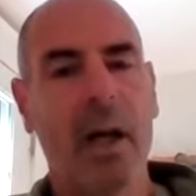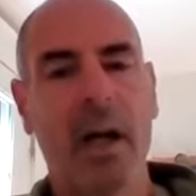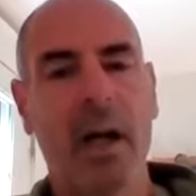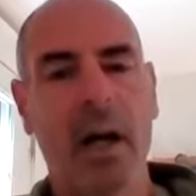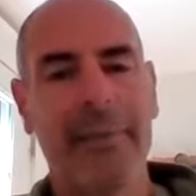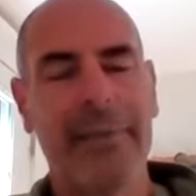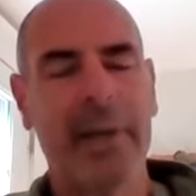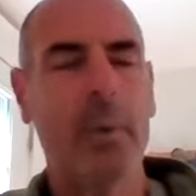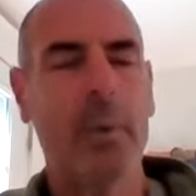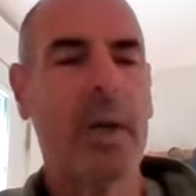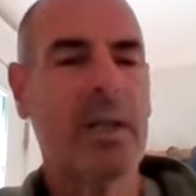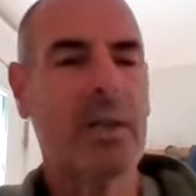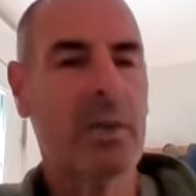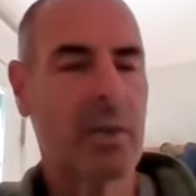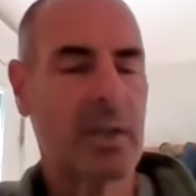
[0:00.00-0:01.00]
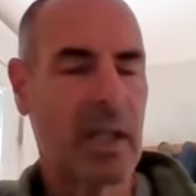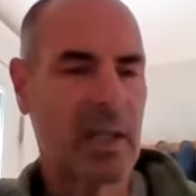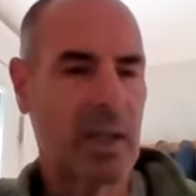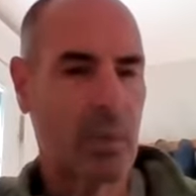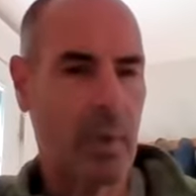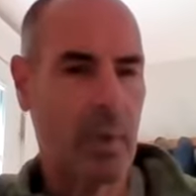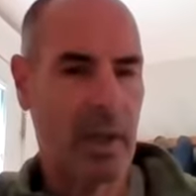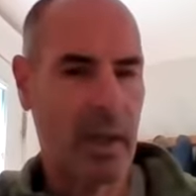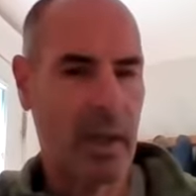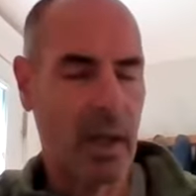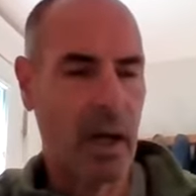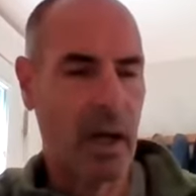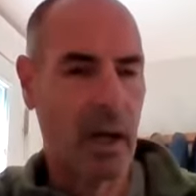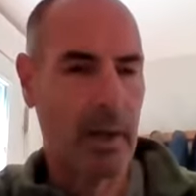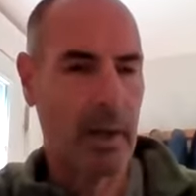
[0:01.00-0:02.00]
There are ways to test with
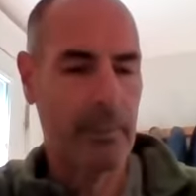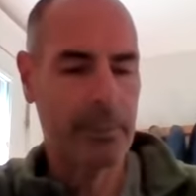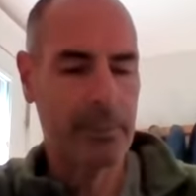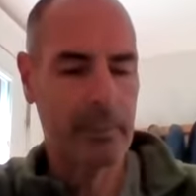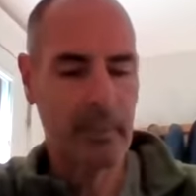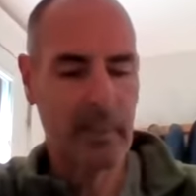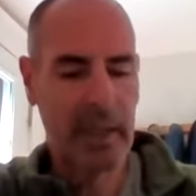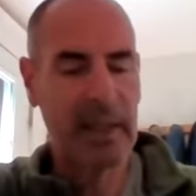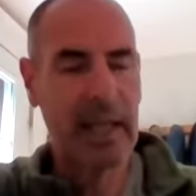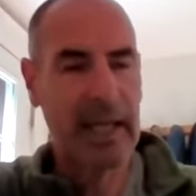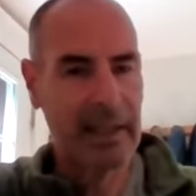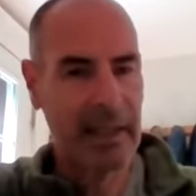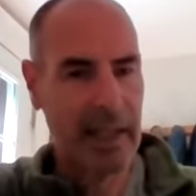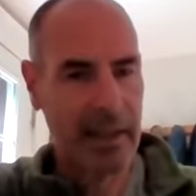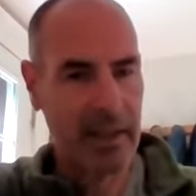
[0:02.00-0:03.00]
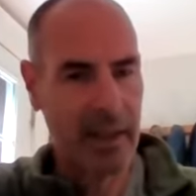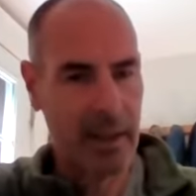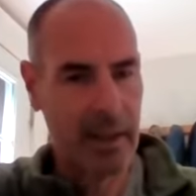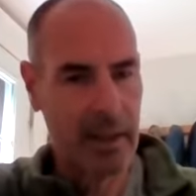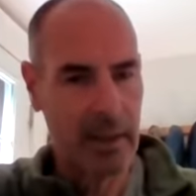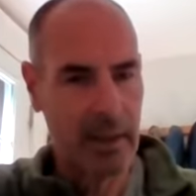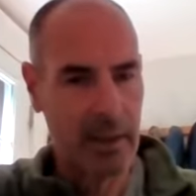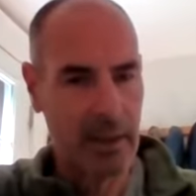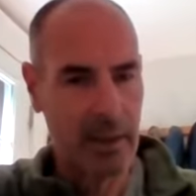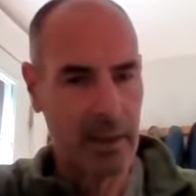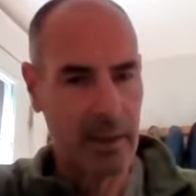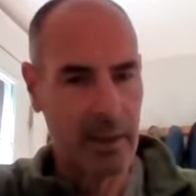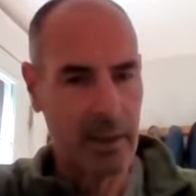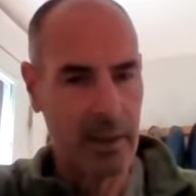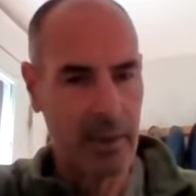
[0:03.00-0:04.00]
leg length.
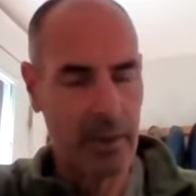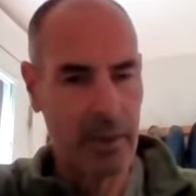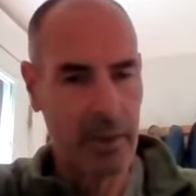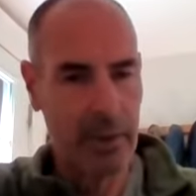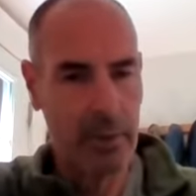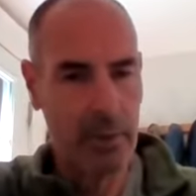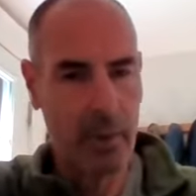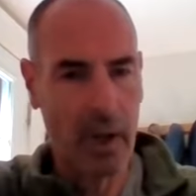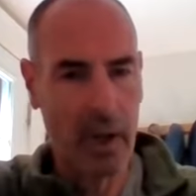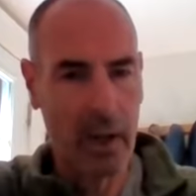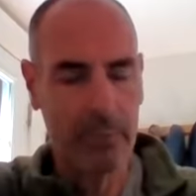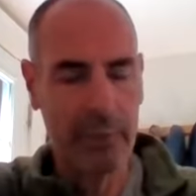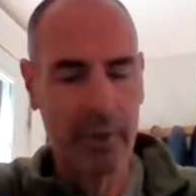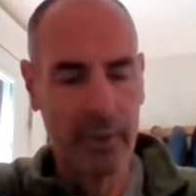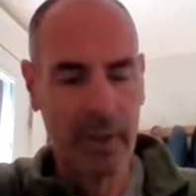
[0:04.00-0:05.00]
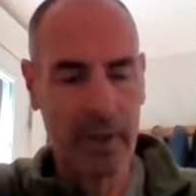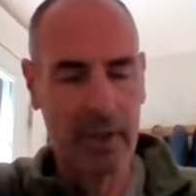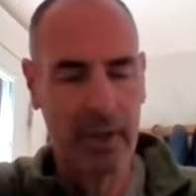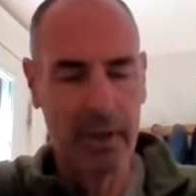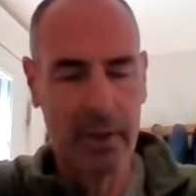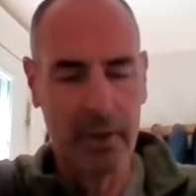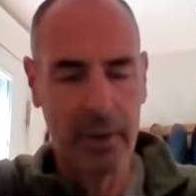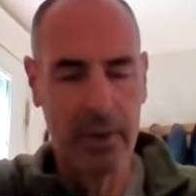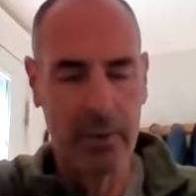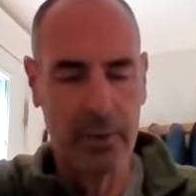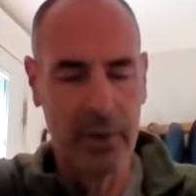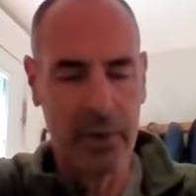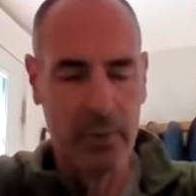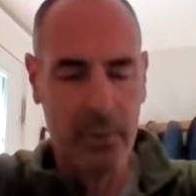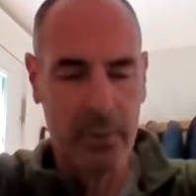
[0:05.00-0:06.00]
You
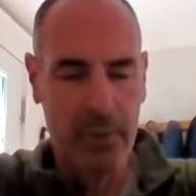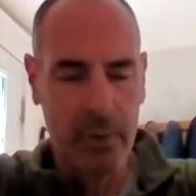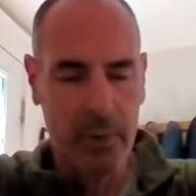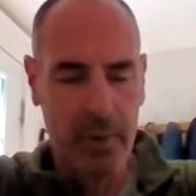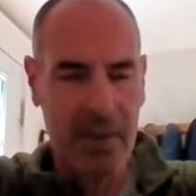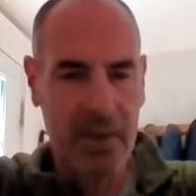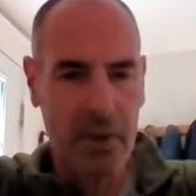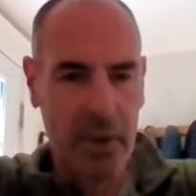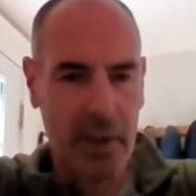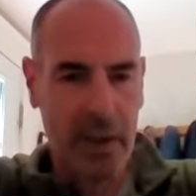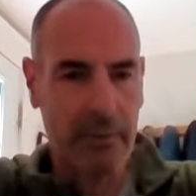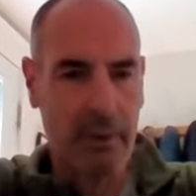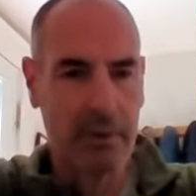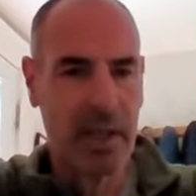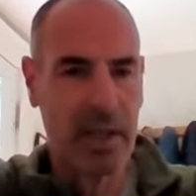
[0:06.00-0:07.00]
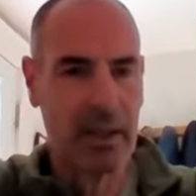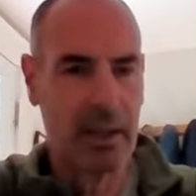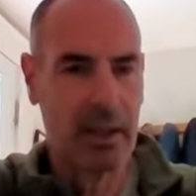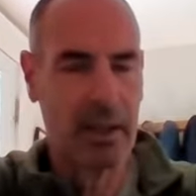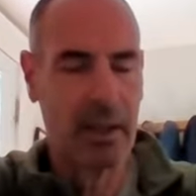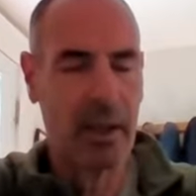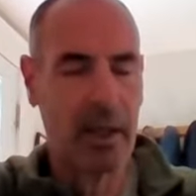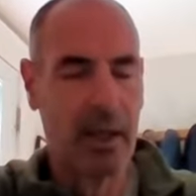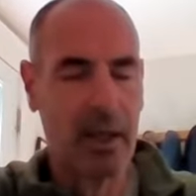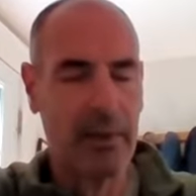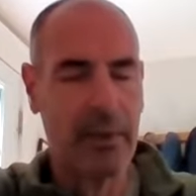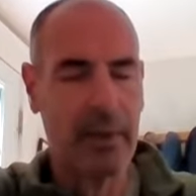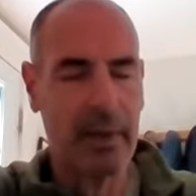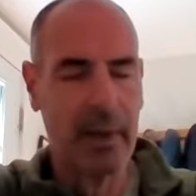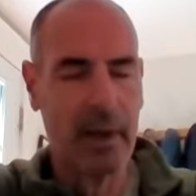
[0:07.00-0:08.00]
you externally rotate
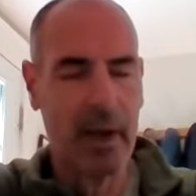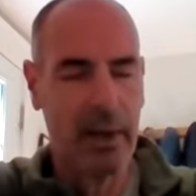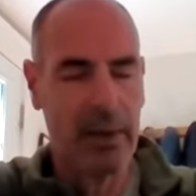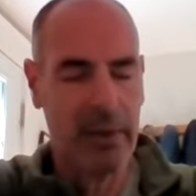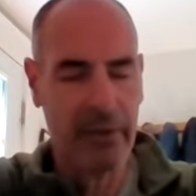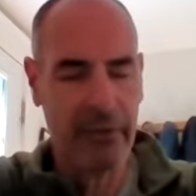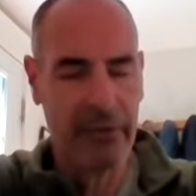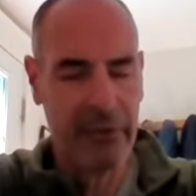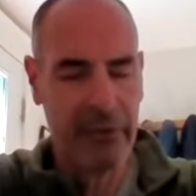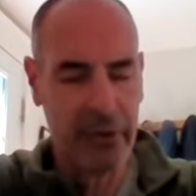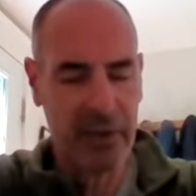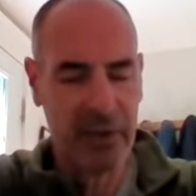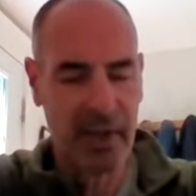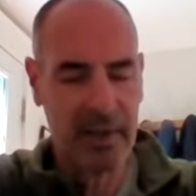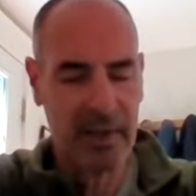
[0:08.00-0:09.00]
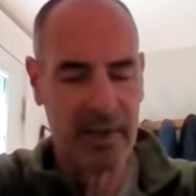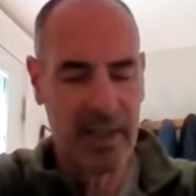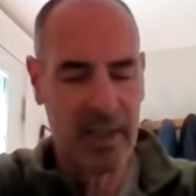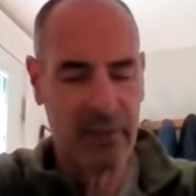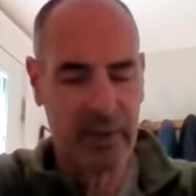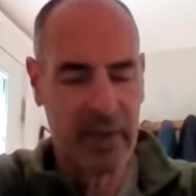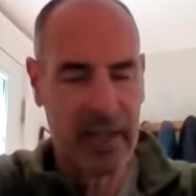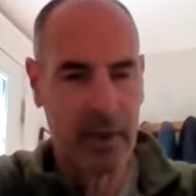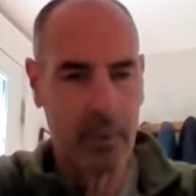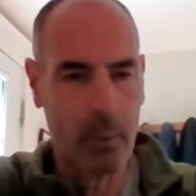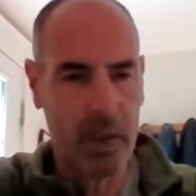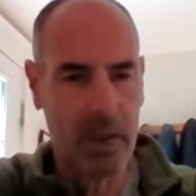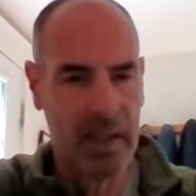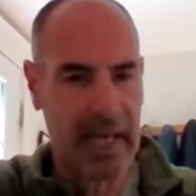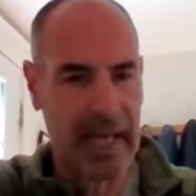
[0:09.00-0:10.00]
the foot and see
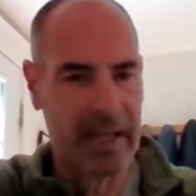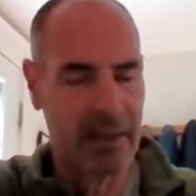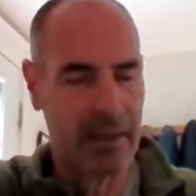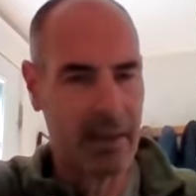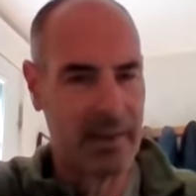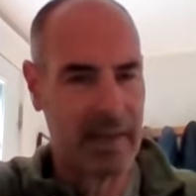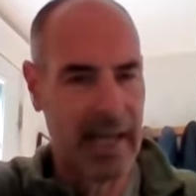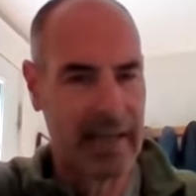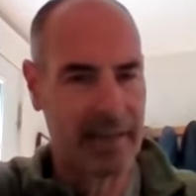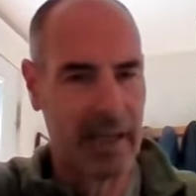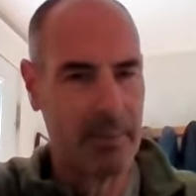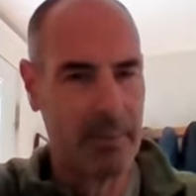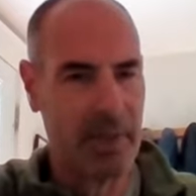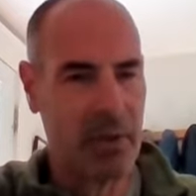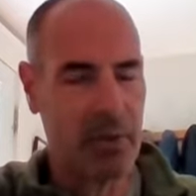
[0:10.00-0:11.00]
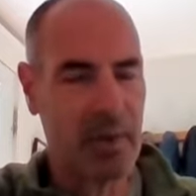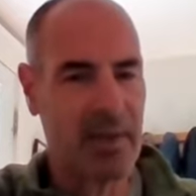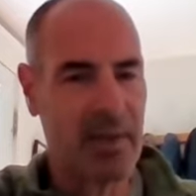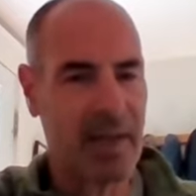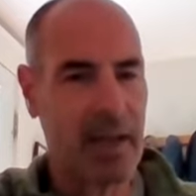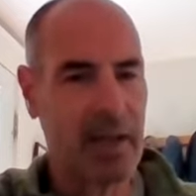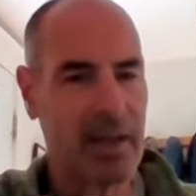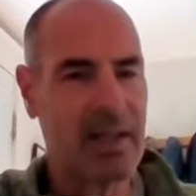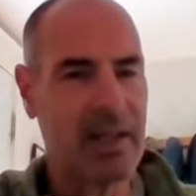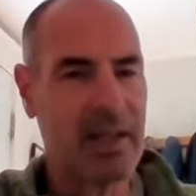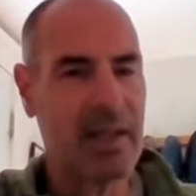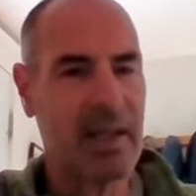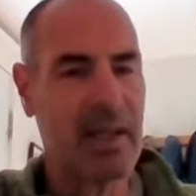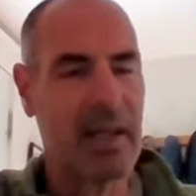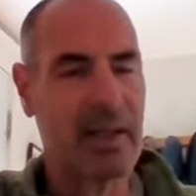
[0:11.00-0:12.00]
where the ankles land up, and you can say this
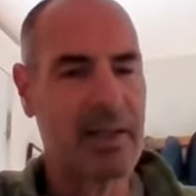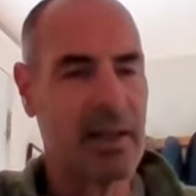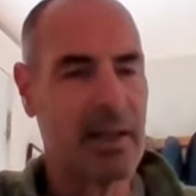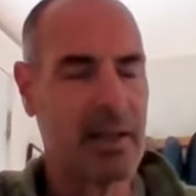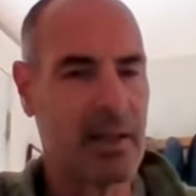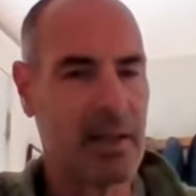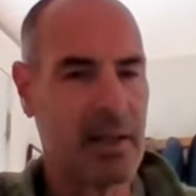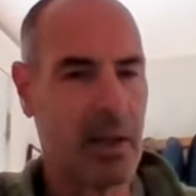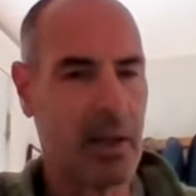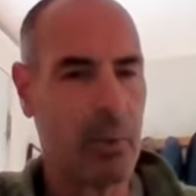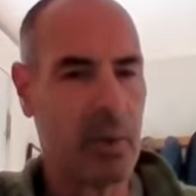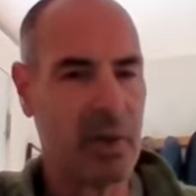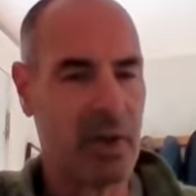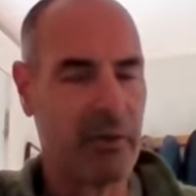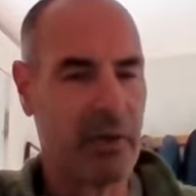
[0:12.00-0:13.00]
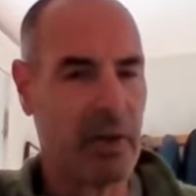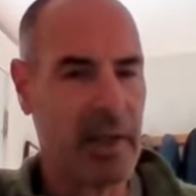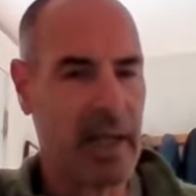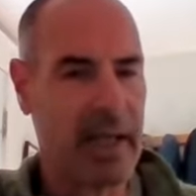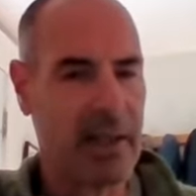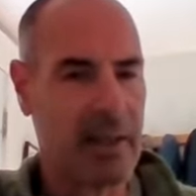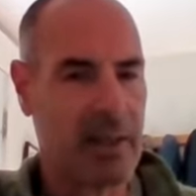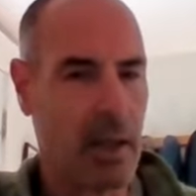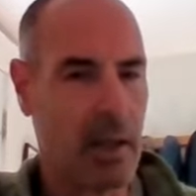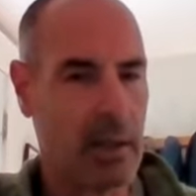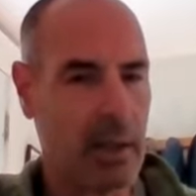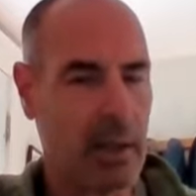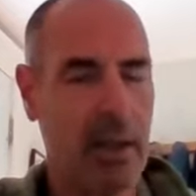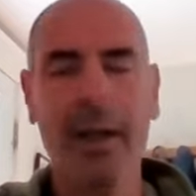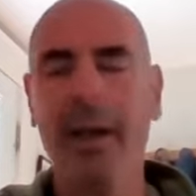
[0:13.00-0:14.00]
is a yes and this is a no, whichever leg is
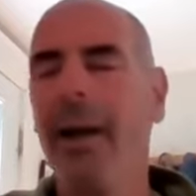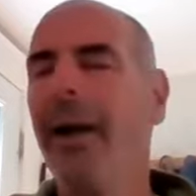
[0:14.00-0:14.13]
longer.